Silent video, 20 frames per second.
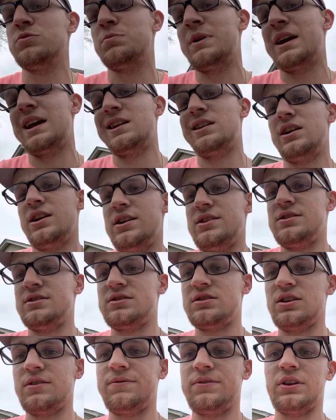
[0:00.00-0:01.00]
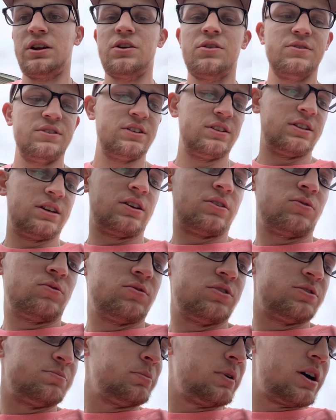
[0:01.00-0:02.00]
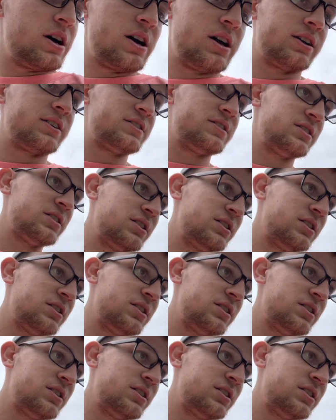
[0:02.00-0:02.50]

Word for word: band-aids, and stuff that goes in that orange box.